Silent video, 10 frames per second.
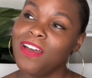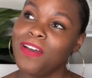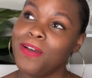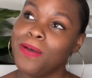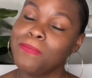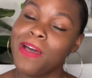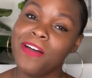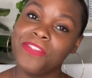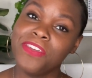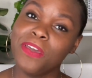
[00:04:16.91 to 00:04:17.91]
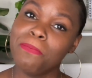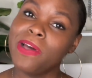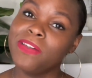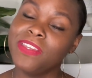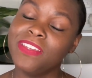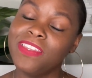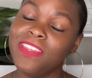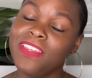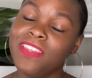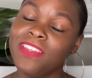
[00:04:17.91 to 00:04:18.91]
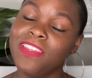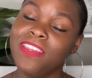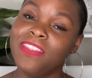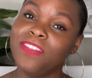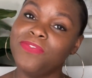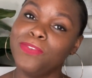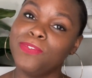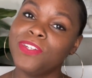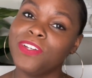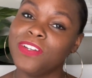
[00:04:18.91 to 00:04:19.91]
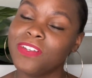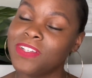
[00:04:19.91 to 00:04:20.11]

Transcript: I'll think about it in the future,